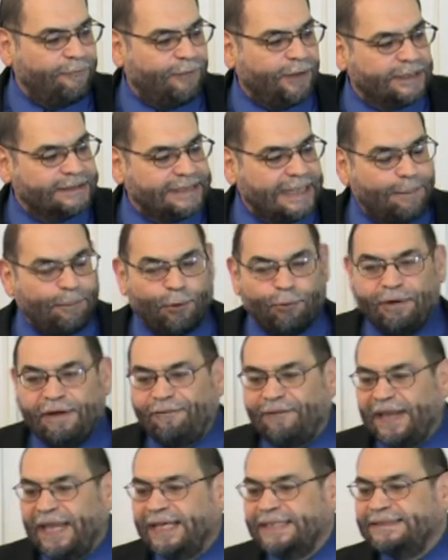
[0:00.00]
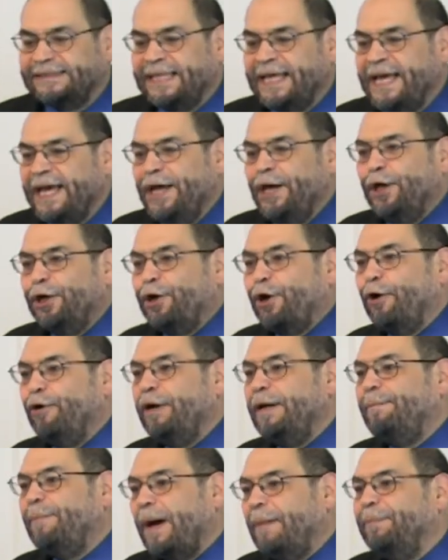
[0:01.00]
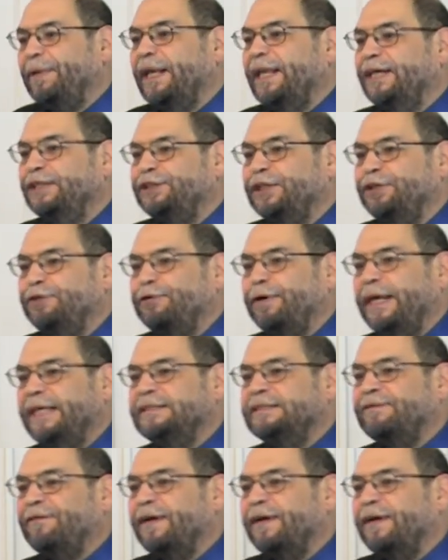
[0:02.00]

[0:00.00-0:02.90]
for example, reflects current population trends,